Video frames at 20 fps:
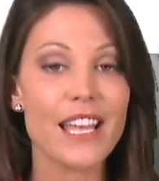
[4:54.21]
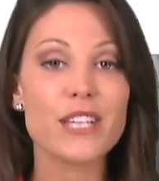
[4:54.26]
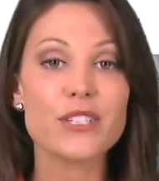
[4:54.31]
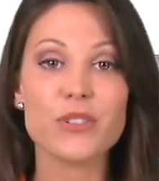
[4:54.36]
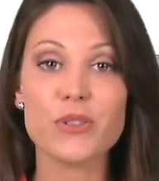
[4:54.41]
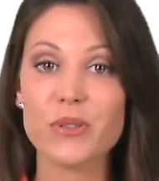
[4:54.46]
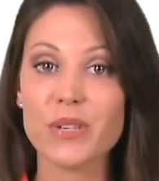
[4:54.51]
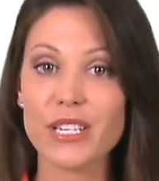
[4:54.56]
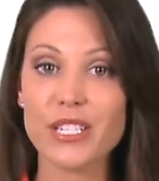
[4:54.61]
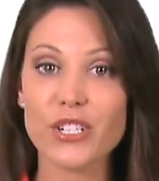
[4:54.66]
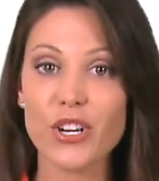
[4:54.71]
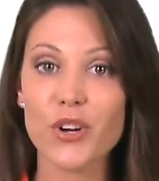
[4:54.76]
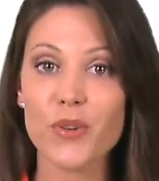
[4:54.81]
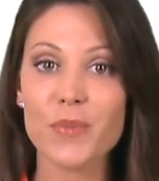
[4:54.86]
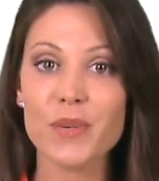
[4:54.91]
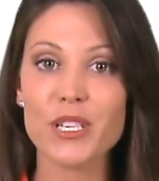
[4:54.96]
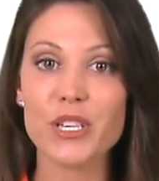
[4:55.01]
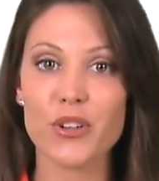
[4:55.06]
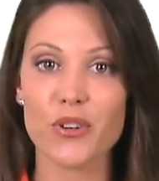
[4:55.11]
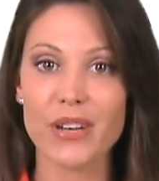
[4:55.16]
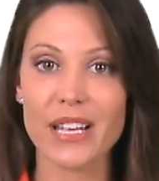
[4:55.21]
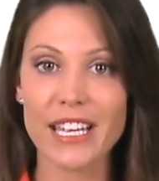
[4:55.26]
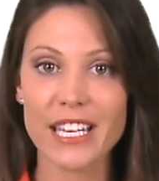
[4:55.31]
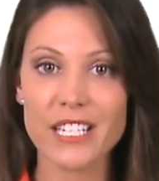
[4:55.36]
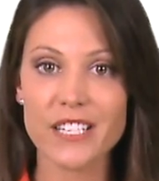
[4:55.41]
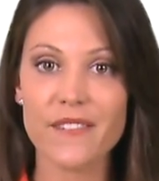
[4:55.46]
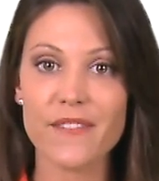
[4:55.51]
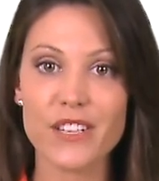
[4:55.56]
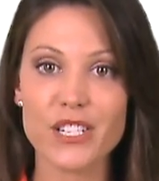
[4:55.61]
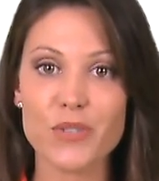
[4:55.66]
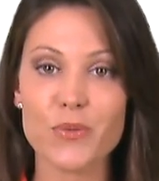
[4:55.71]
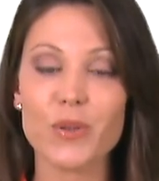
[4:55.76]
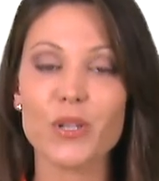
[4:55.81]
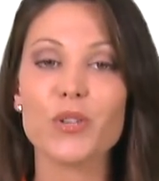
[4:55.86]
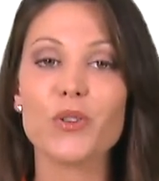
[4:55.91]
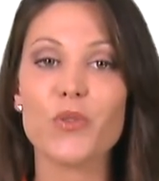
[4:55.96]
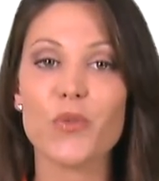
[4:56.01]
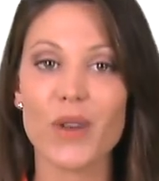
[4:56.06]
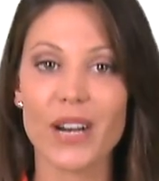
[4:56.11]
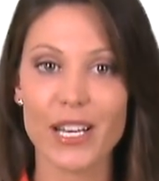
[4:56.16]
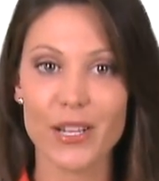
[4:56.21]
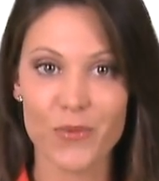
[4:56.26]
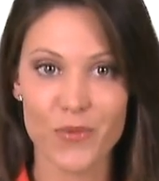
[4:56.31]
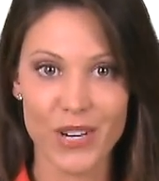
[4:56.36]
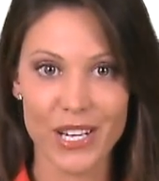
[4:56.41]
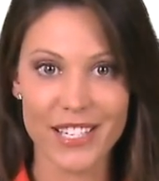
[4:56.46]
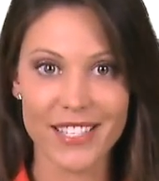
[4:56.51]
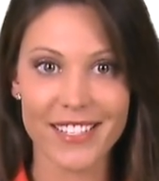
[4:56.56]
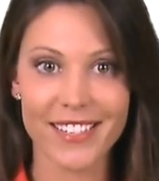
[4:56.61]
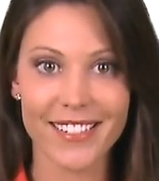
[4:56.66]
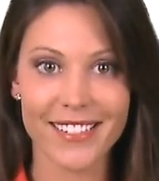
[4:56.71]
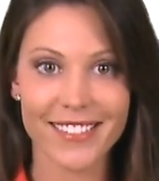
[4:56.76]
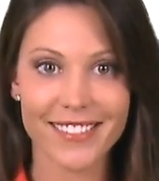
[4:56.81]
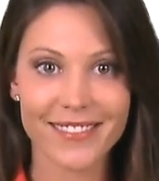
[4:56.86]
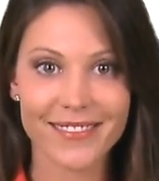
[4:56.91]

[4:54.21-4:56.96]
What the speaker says: to determine your individual credit risk.